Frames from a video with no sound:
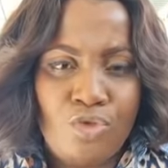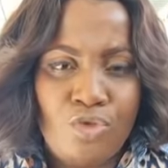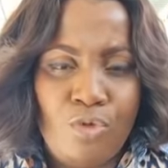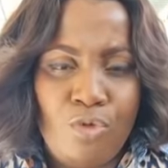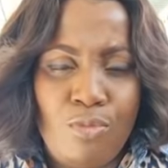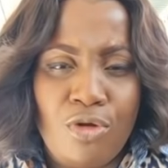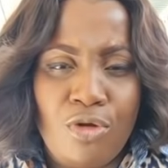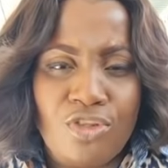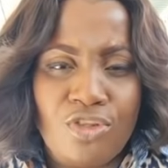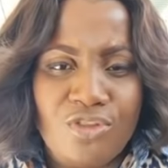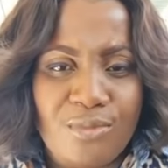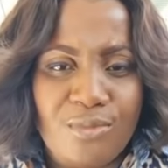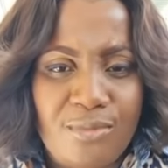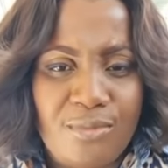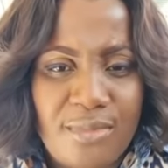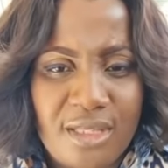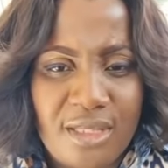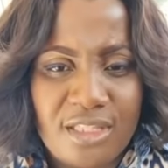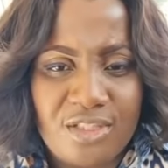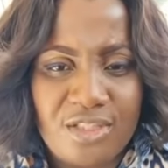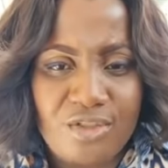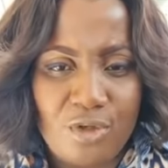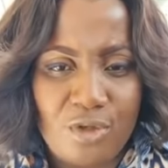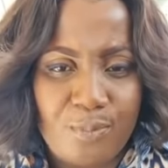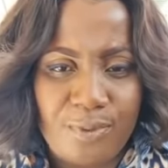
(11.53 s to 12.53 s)
too much
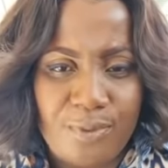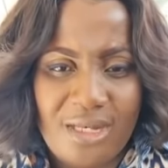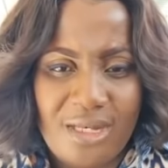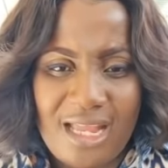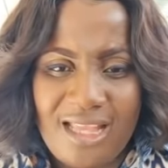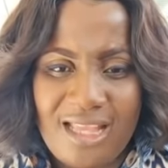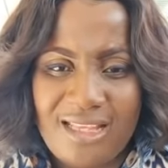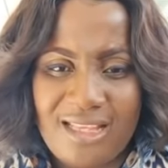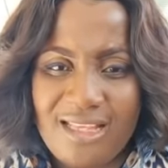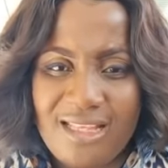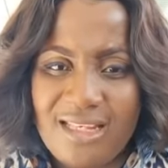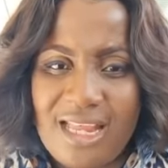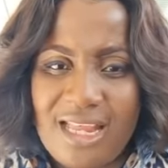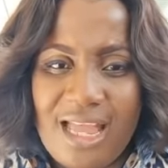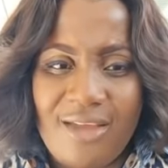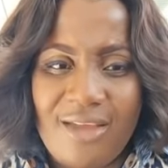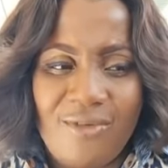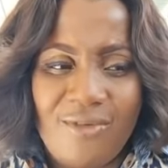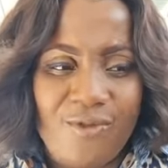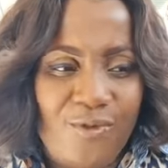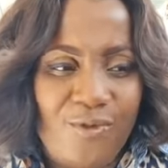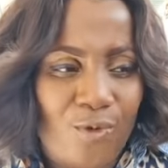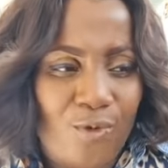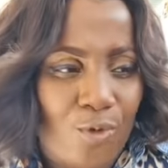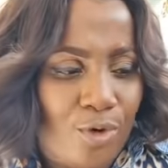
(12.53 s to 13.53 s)
mix up in our in
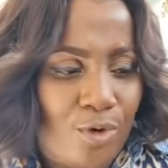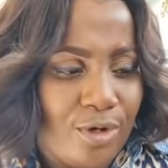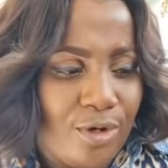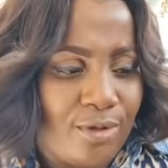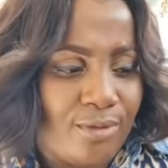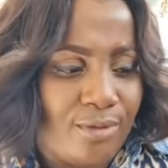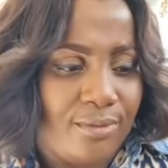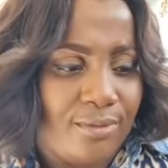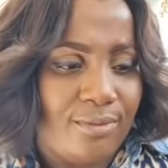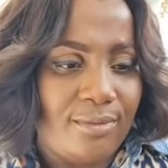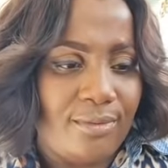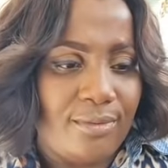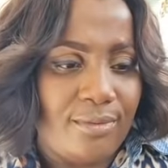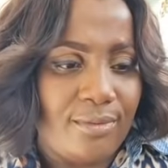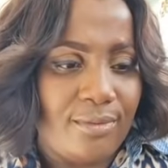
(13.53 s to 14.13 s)
our phone